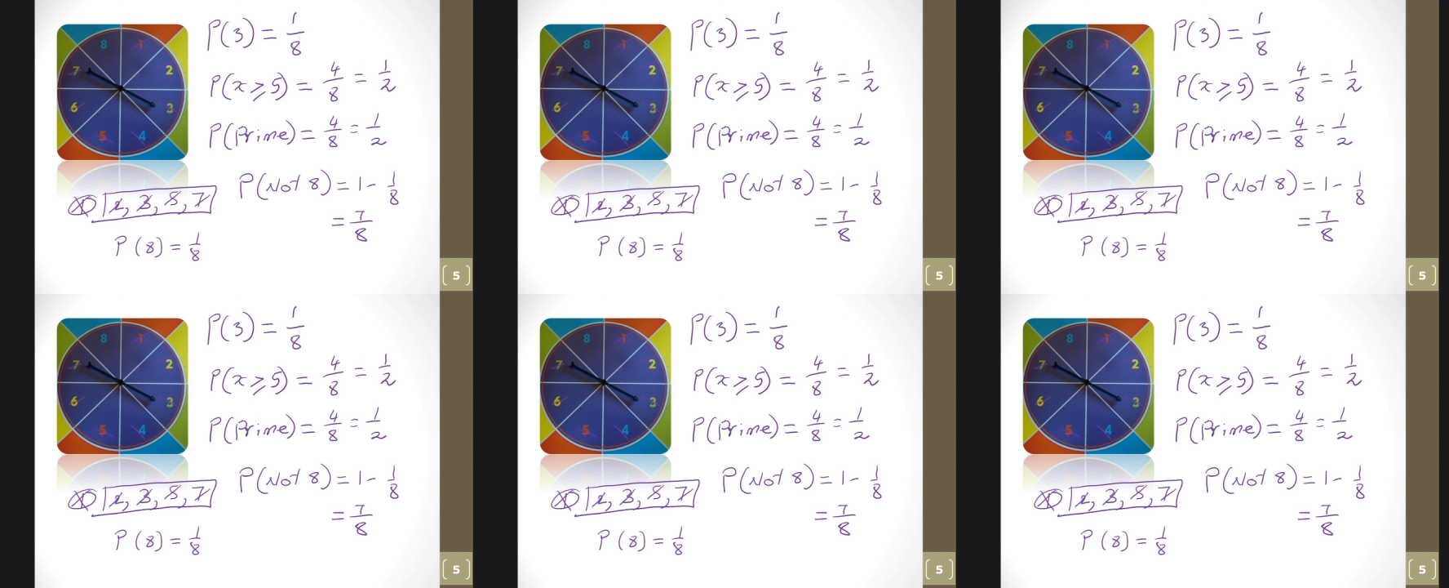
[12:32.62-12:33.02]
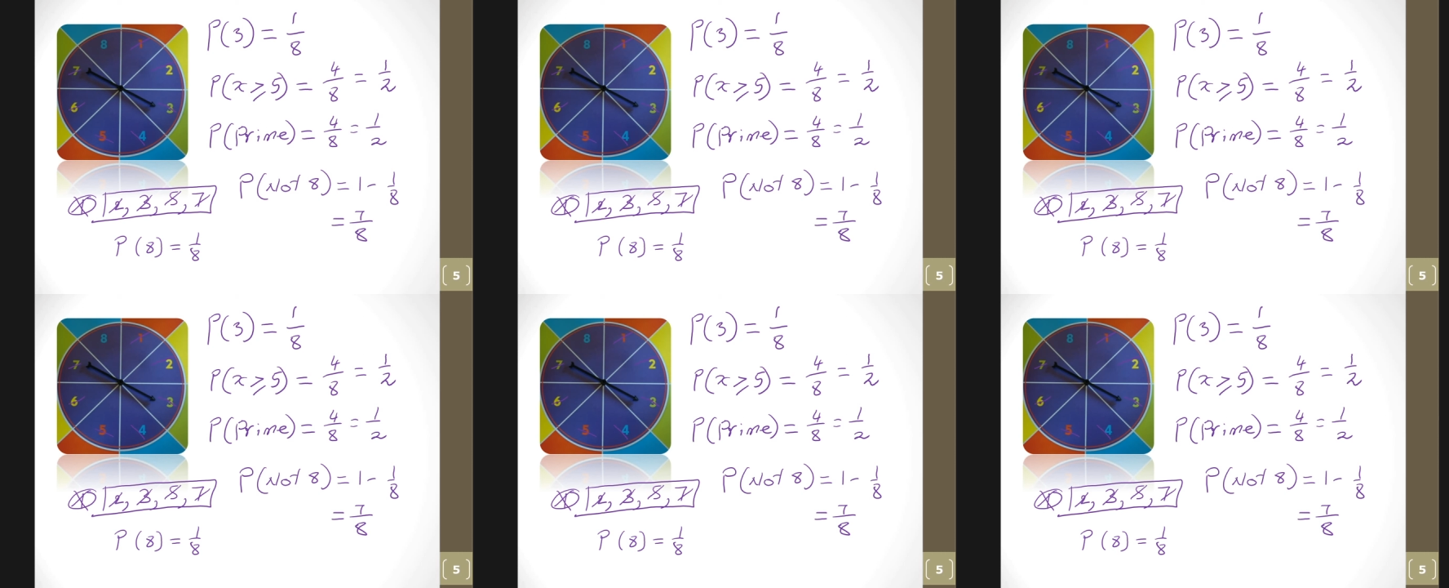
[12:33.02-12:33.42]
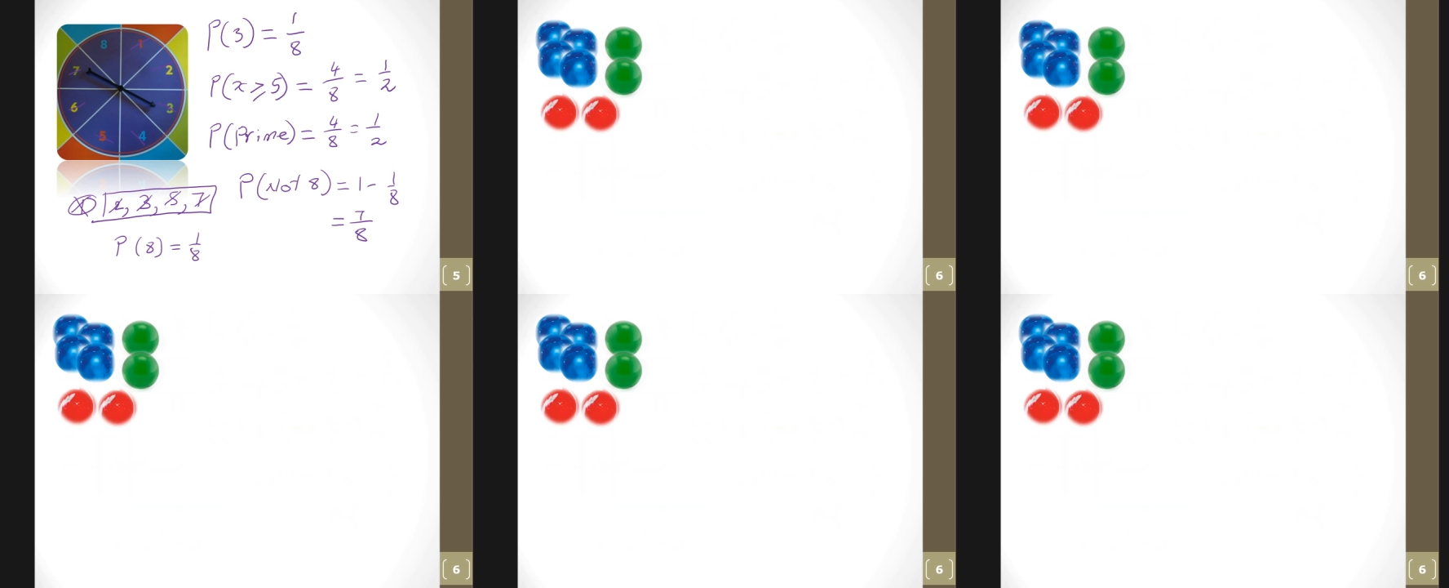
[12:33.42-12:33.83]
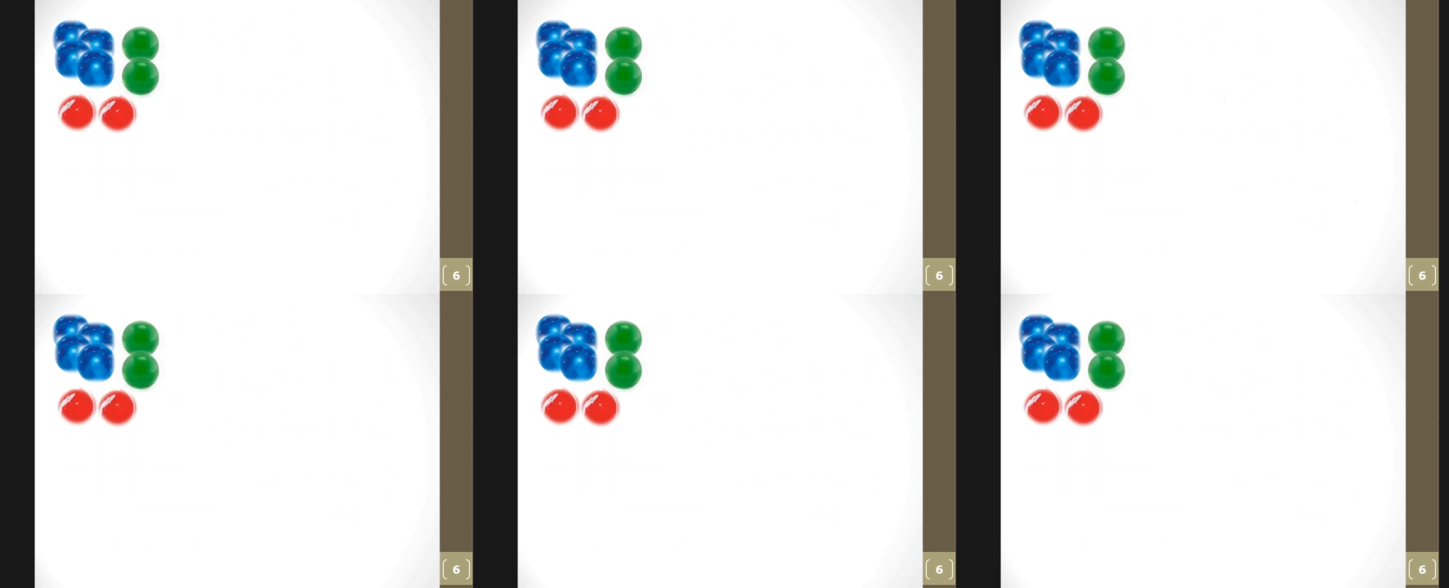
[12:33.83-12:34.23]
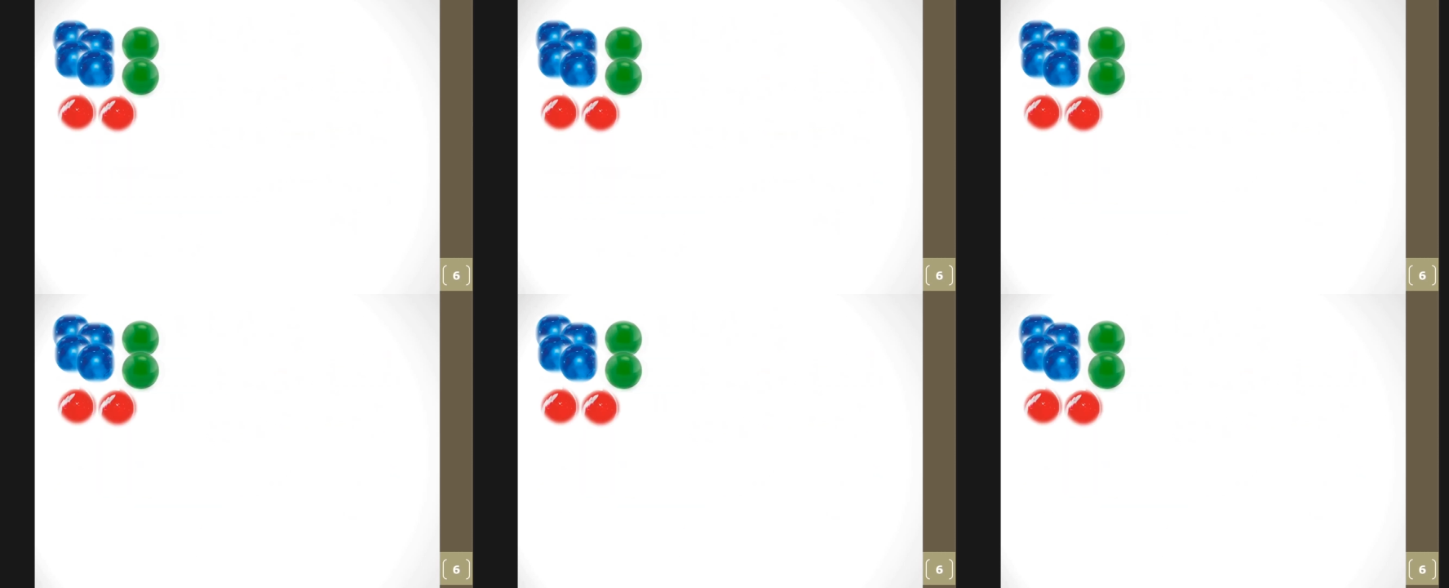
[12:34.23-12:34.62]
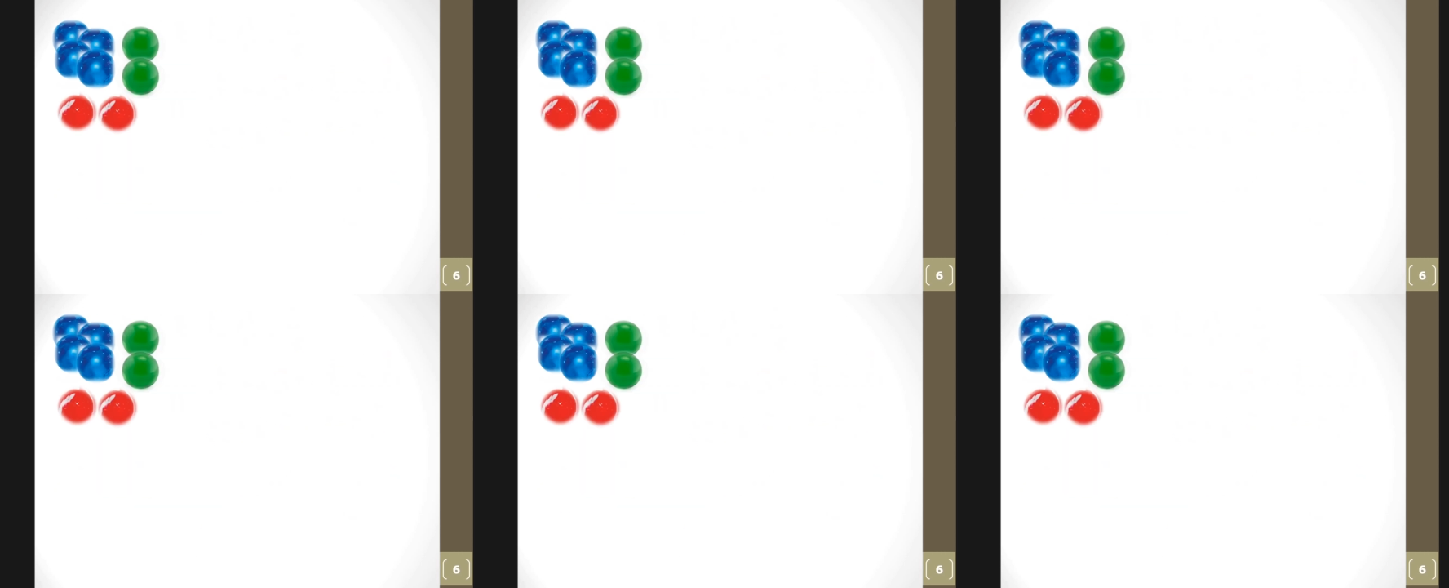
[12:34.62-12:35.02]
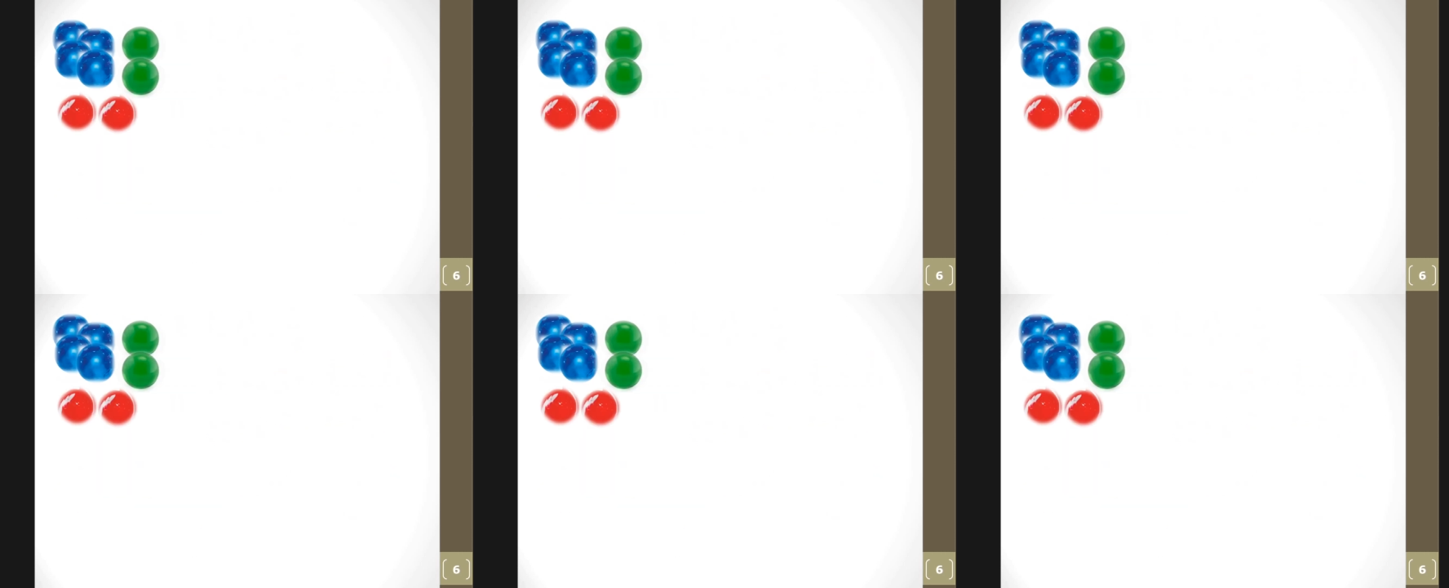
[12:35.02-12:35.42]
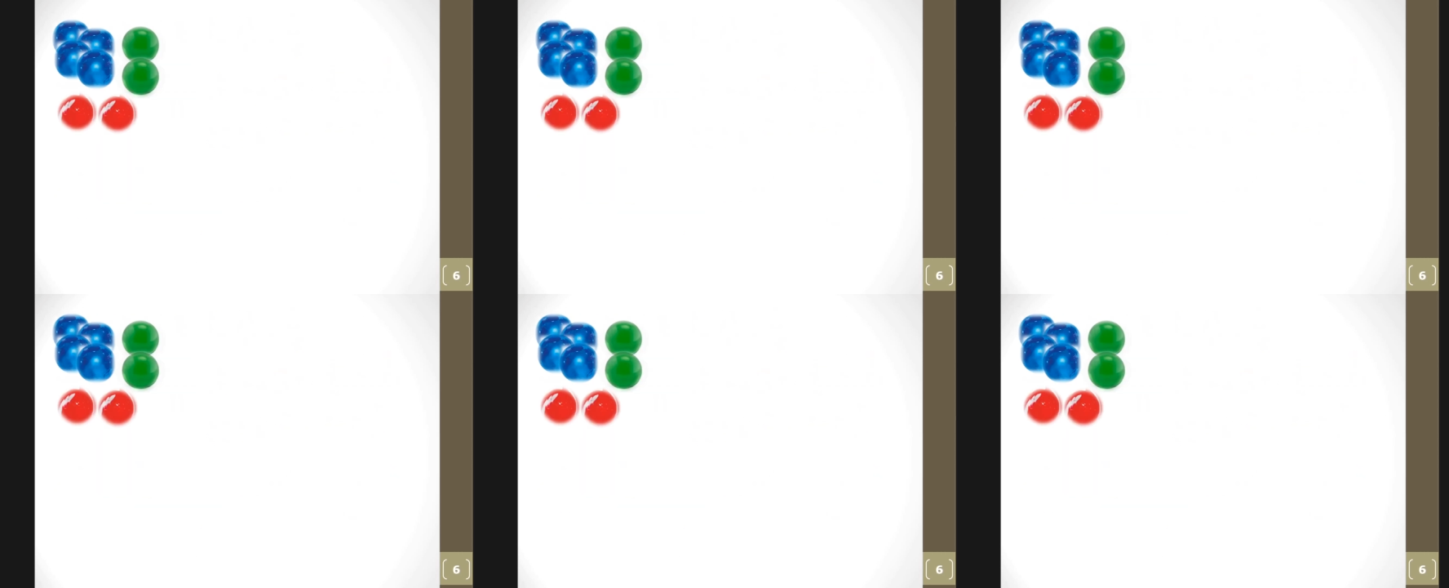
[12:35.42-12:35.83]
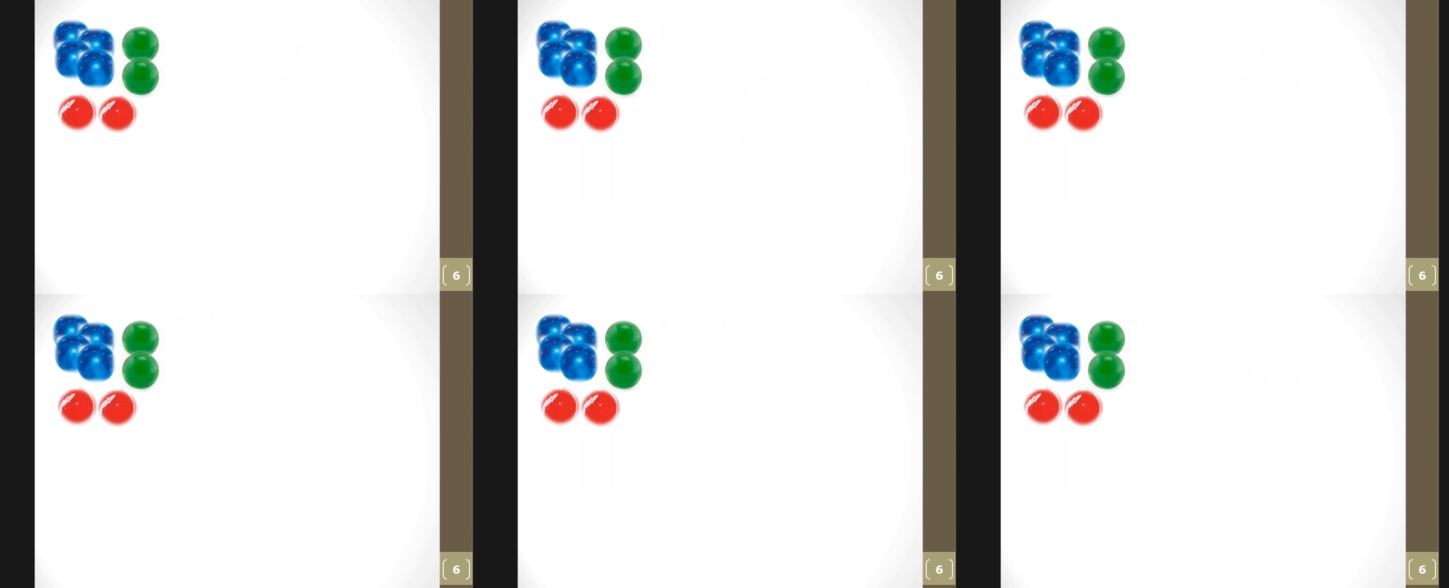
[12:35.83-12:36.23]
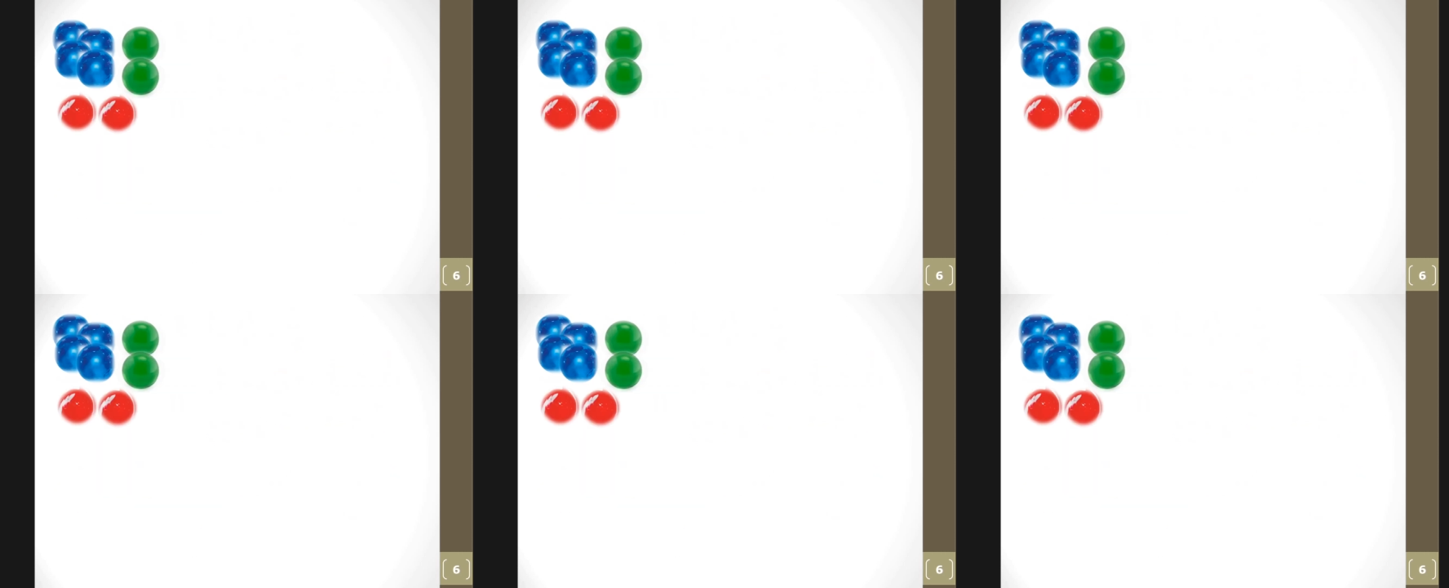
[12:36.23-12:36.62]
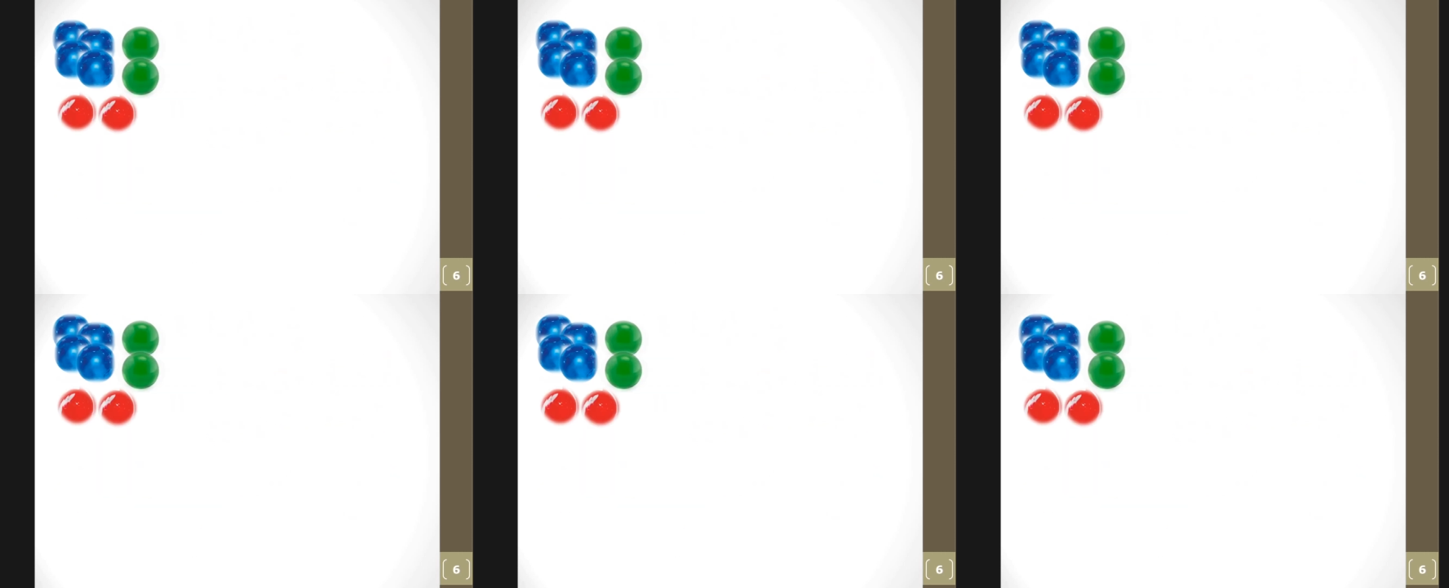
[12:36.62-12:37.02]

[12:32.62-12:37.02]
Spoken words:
Nobody's mouth can be seen.